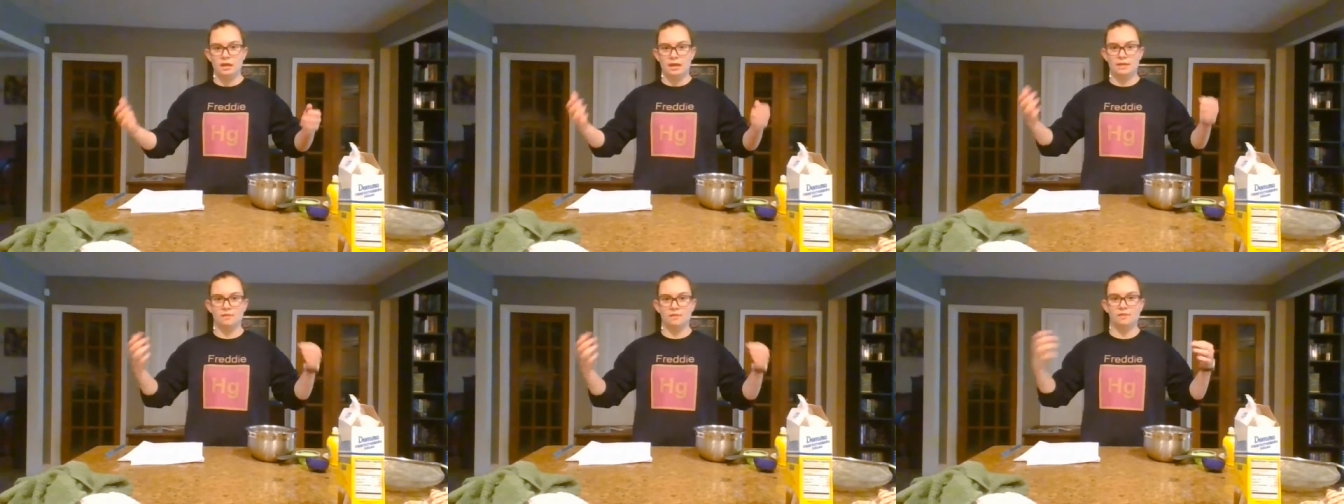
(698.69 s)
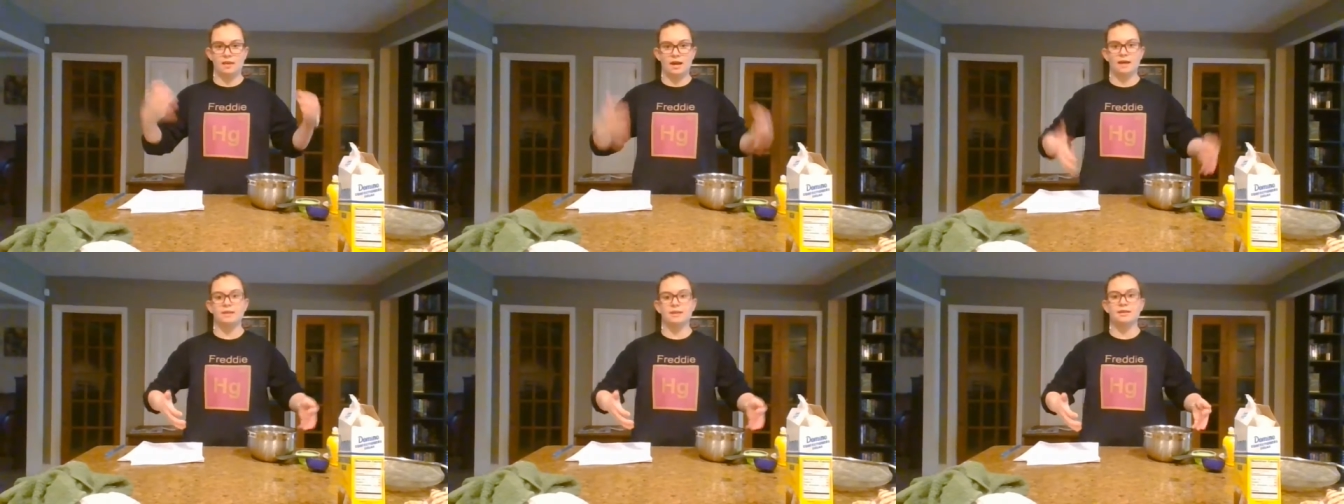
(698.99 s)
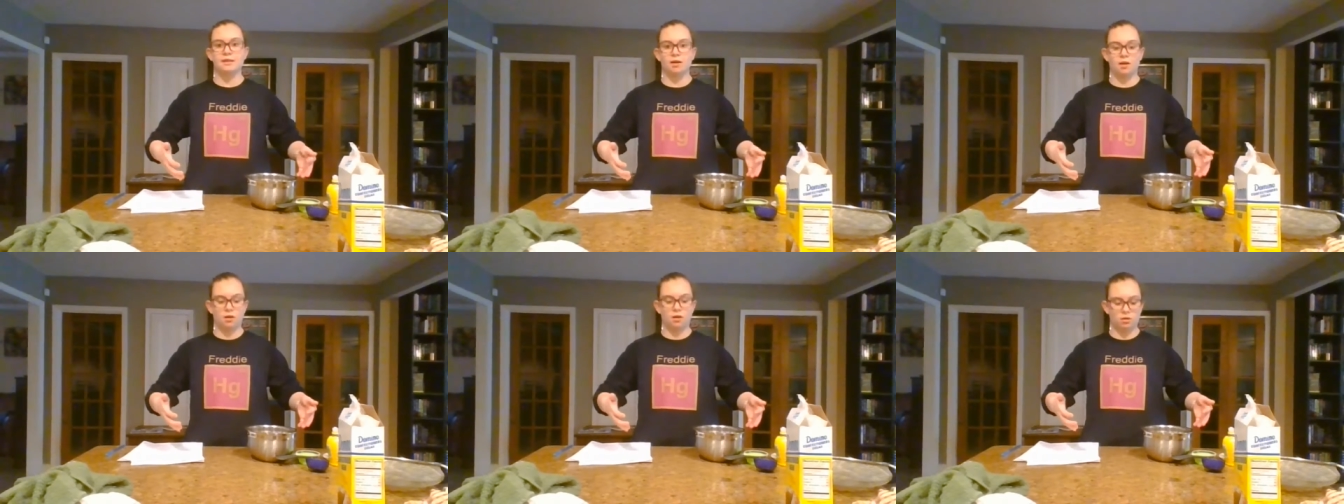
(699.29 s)
and
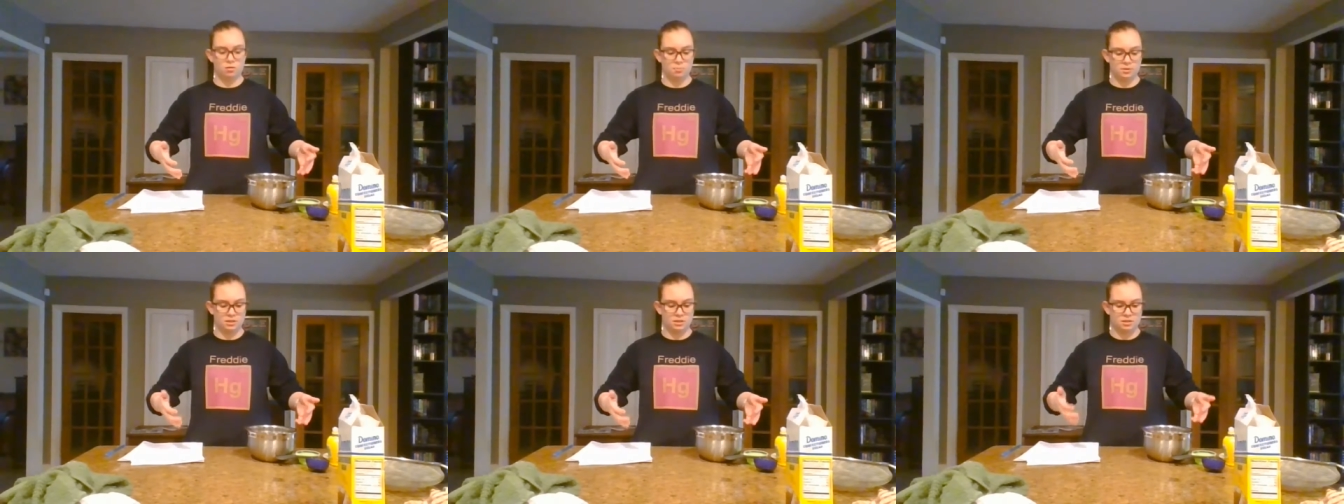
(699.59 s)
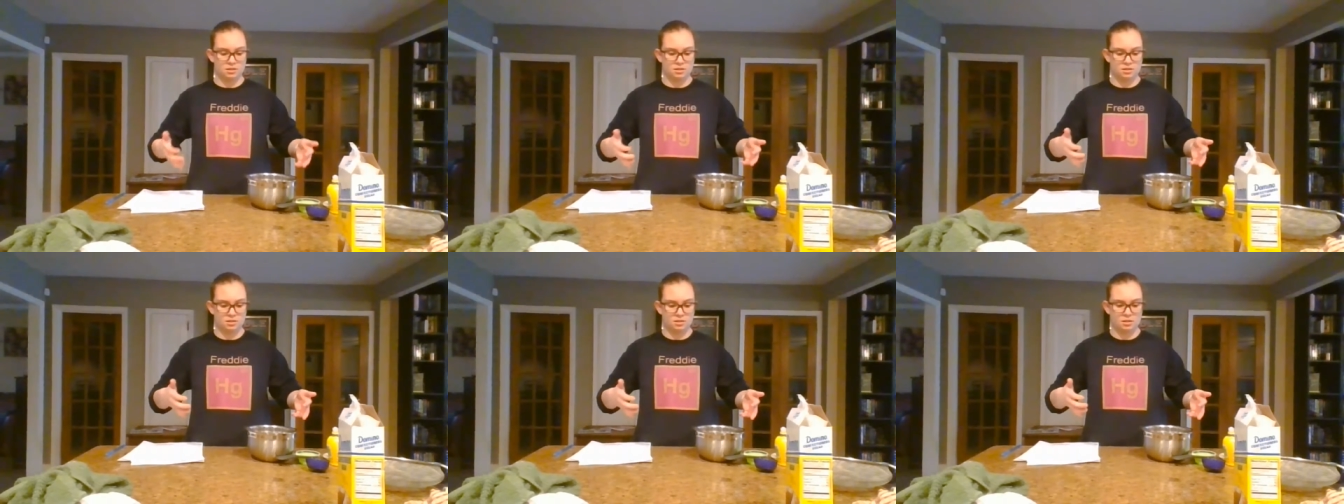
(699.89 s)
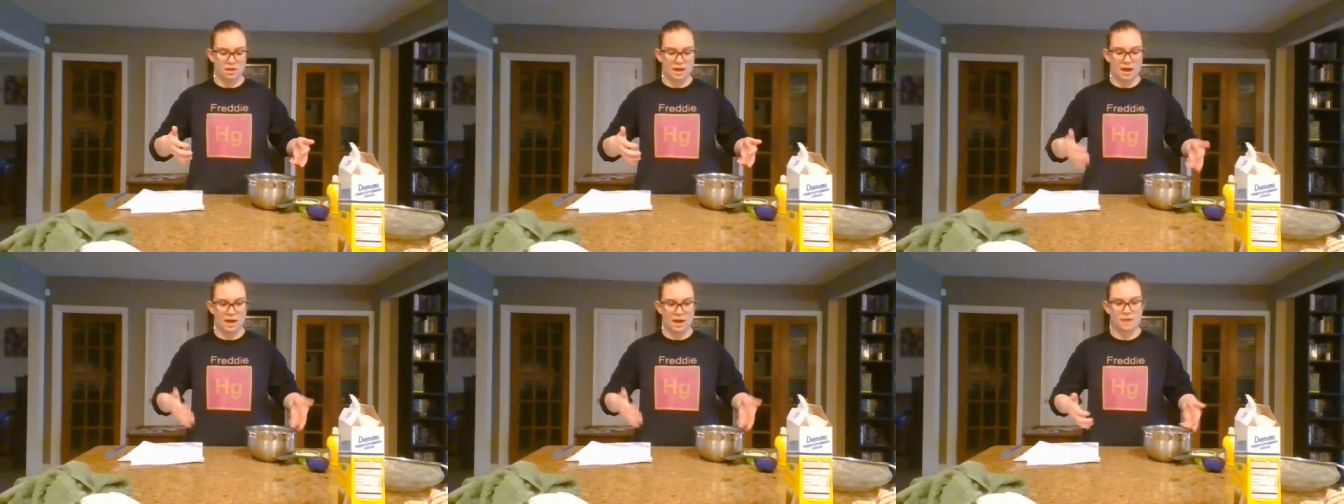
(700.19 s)
that economy
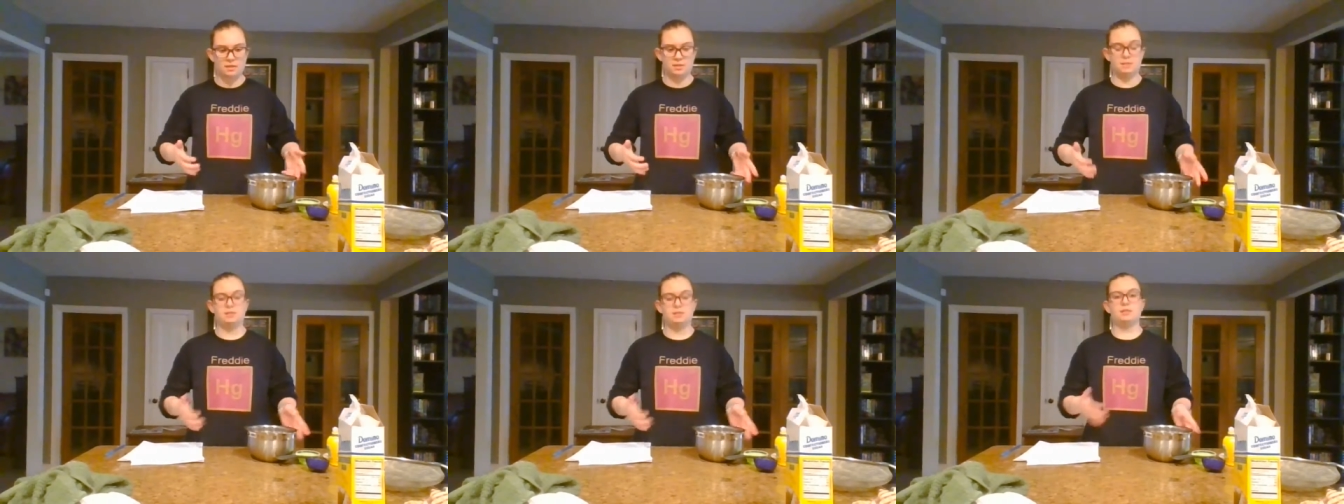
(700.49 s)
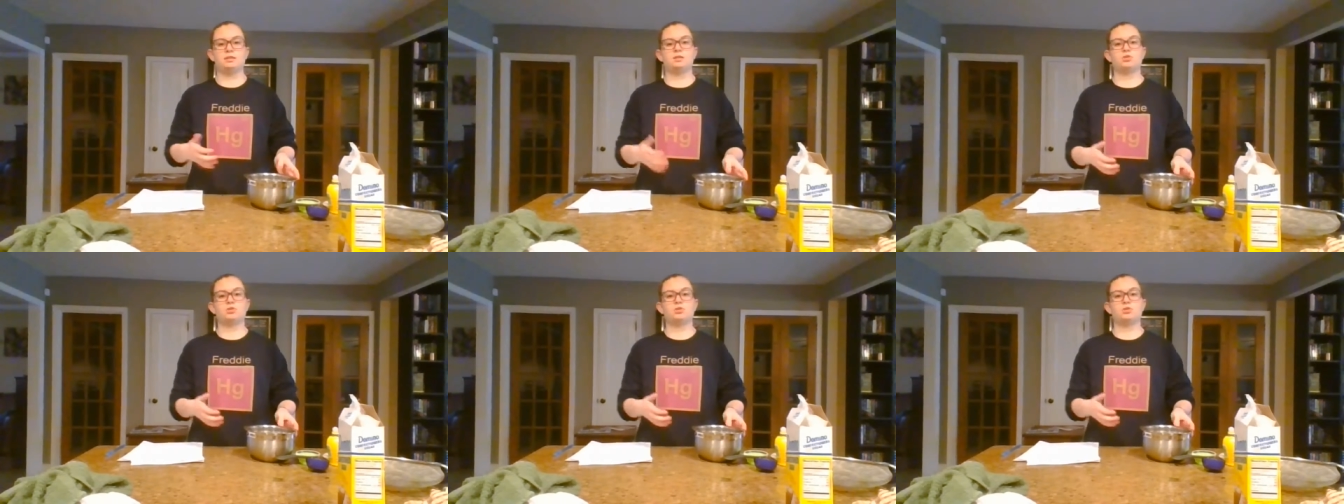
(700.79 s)
has an